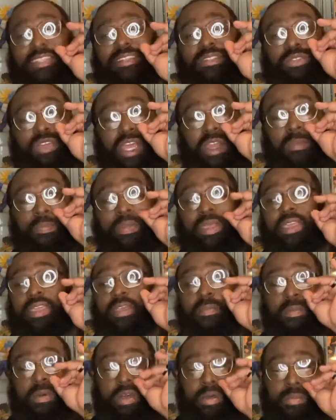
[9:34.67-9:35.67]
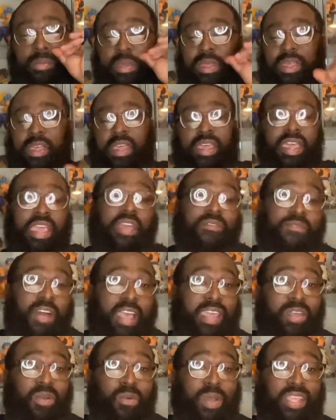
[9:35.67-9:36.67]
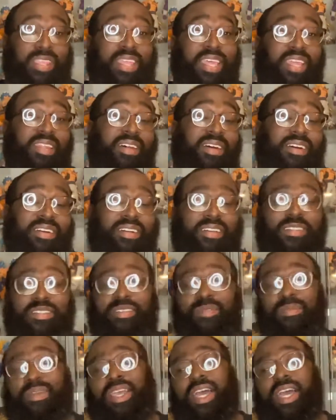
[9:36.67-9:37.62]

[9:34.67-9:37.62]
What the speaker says: to try to pick him up, if I can wait that long, to be